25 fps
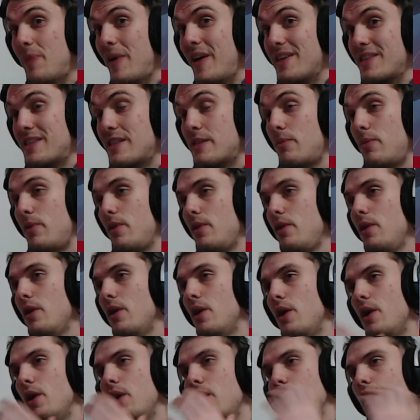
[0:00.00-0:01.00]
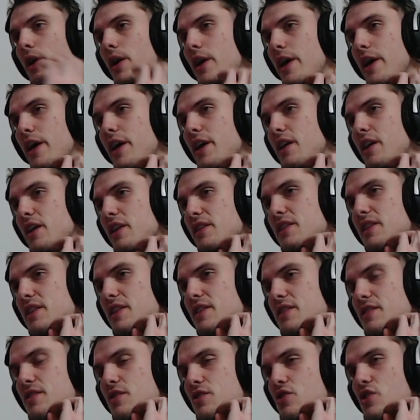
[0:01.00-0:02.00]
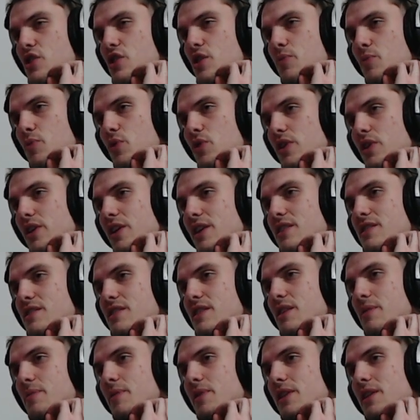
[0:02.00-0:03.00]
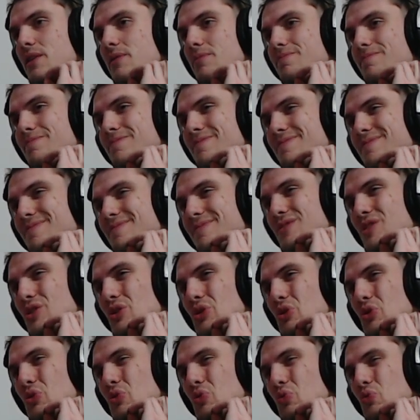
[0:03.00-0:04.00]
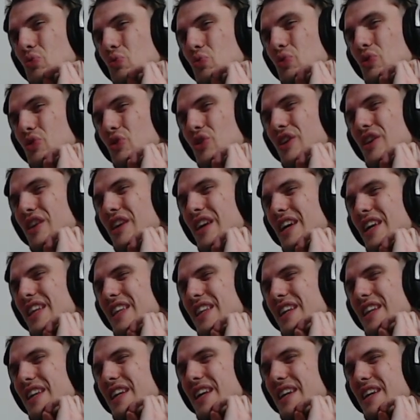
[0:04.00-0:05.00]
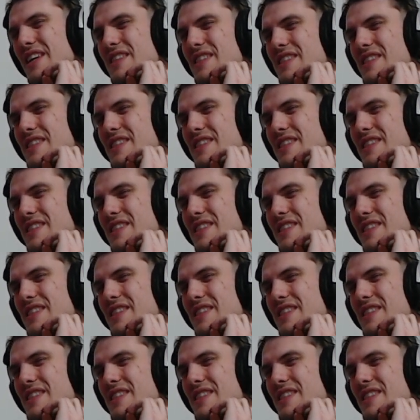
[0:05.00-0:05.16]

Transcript: possible and a decent champion against enemy team you know Kate like